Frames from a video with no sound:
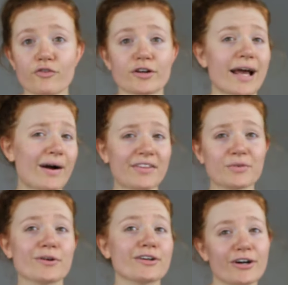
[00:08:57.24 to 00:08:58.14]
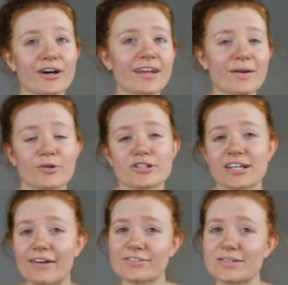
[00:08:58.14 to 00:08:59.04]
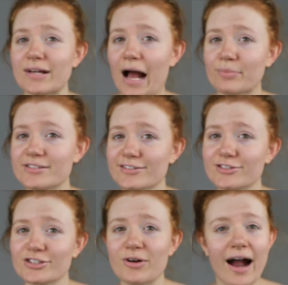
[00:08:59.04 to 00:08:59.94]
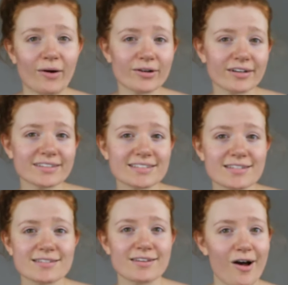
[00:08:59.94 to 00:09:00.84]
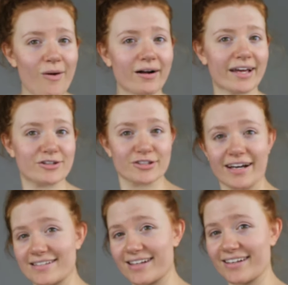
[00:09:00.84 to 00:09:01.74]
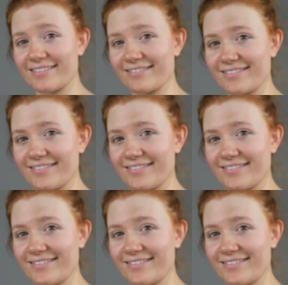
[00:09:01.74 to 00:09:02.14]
for now I think we're good and we're just gonna have to see what happens in 2 hours. So I'll catch you guys then.